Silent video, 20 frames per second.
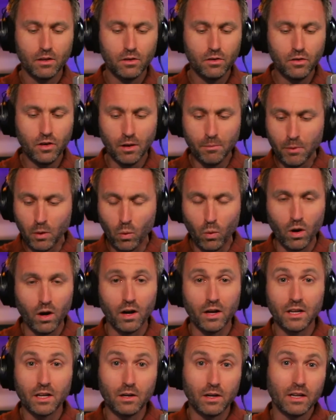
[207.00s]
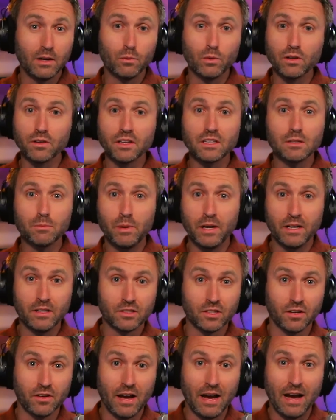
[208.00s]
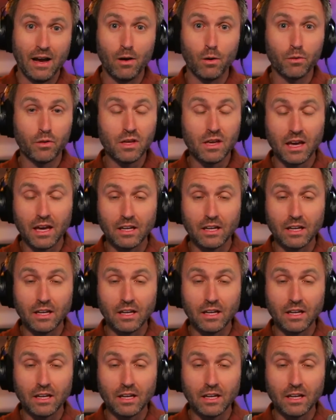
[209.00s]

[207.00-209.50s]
Number one, and it really depends on how the